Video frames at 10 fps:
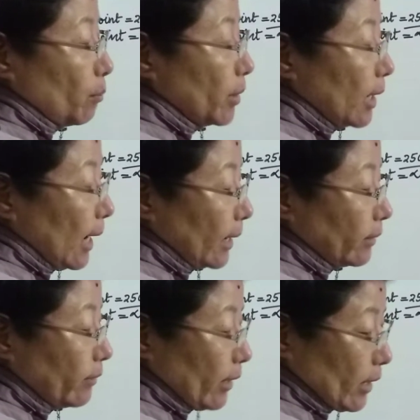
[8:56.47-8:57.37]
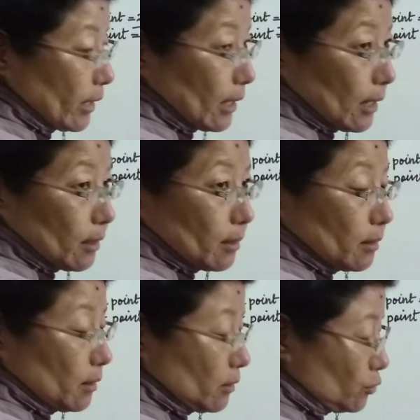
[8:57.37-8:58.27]
behind retina.
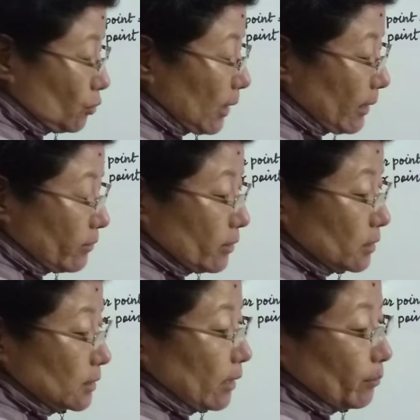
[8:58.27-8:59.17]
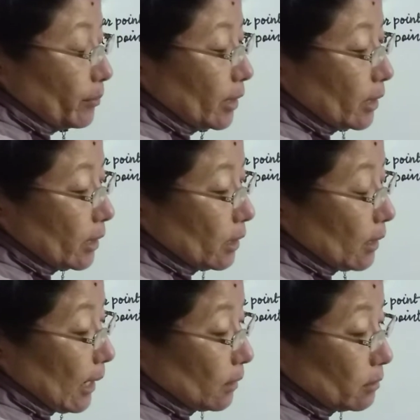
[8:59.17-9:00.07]
The two light rays are meeting
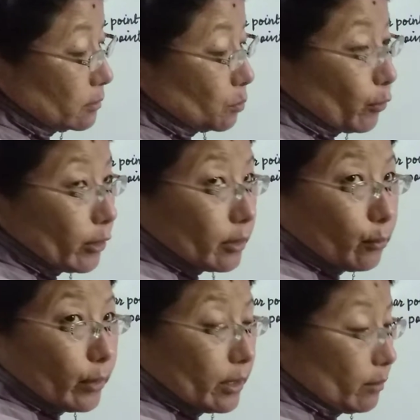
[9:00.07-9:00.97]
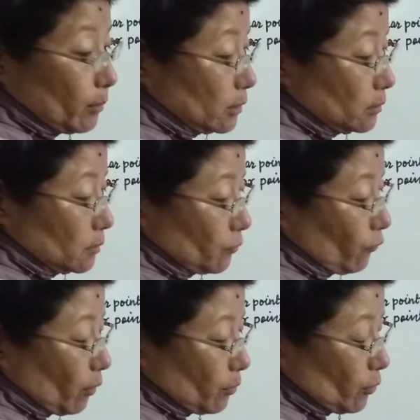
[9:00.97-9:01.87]
at this point where image is
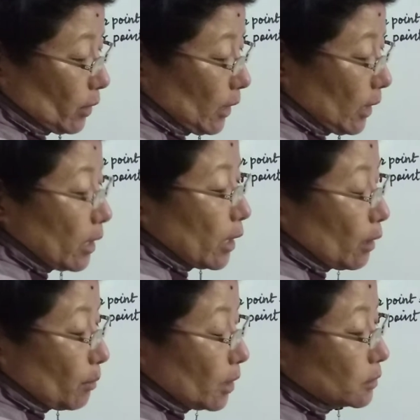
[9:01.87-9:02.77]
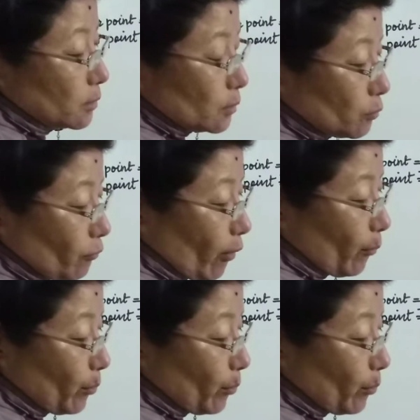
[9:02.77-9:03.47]
formed. Okay, image is formed